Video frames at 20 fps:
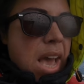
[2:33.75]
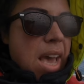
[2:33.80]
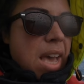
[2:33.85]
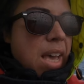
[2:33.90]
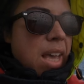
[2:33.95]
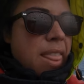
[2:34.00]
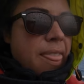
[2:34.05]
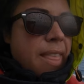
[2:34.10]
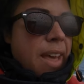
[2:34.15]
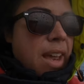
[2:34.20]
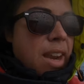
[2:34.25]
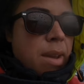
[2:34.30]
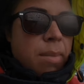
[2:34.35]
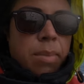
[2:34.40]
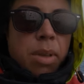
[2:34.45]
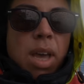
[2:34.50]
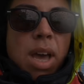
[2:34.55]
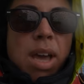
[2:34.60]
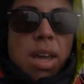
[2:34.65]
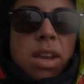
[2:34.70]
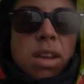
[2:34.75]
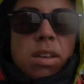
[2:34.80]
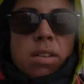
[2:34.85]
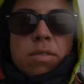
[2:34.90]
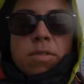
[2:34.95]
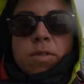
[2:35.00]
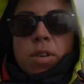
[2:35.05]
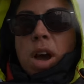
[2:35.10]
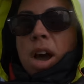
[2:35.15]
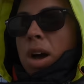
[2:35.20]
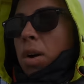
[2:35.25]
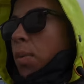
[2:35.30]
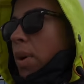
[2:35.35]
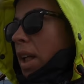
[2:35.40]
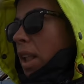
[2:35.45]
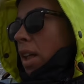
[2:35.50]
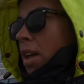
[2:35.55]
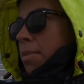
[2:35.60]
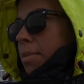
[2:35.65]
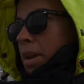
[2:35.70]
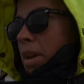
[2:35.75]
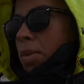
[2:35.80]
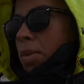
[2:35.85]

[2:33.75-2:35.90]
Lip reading: and then I'm kind of well on my